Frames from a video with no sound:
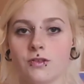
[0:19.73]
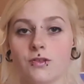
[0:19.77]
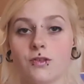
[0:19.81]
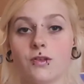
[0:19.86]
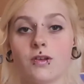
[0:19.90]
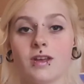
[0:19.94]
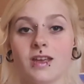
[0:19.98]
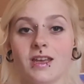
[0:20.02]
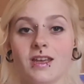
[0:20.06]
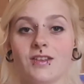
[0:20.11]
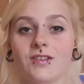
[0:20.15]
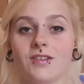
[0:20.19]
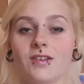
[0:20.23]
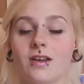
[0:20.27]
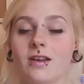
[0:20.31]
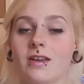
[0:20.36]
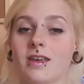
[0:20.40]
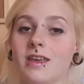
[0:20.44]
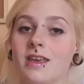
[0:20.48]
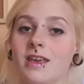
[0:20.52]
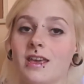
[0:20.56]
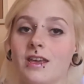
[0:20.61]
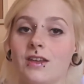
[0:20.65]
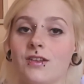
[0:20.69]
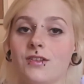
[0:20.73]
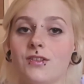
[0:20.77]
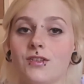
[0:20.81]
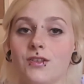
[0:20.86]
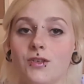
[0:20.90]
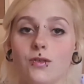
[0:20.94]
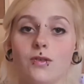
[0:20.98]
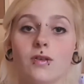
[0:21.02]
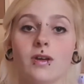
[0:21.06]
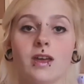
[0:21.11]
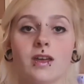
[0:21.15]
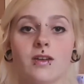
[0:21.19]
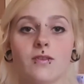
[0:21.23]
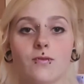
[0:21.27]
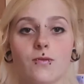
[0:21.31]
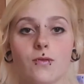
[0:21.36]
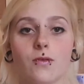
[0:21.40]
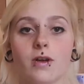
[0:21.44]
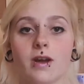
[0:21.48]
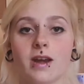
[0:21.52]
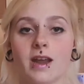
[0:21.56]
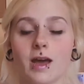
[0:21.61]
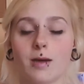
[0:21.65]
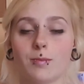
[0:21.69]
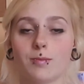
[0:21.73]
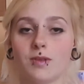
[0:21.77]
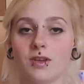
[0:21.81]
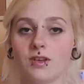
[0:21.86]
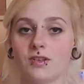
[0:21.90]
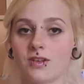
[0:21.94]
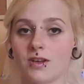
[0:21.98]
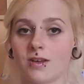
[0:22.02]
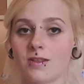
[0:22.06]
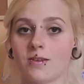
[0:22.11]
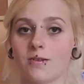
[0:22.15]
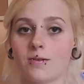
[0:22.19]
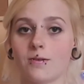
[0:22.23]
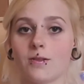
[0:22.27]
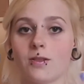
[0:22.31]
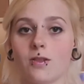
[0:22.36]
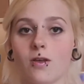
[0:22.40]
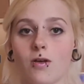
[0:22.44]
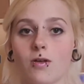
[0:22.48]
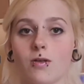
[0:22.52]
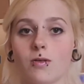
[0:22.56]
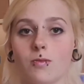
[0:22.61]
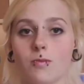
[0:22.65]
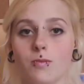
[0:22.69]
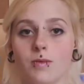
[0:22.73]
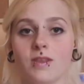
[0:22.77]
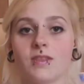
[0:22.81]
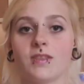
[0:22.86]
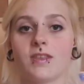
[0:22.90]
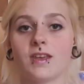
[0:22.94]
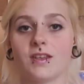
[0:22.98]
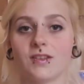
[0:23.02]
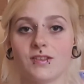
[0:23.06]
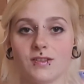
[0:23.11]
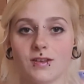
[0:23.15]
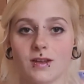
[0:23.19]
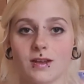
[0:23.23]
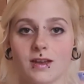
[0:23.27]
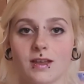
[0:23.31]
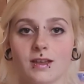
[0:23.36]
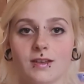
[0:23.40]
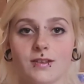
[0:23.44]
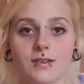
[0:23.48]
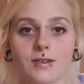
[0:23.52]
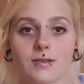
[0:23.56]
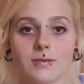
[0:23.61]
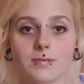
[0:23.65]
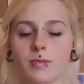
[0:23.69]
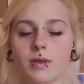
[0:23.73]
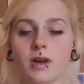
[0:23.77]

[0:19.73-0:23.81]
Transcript: During his younger years, Jung and Freud helped each other along with their studies.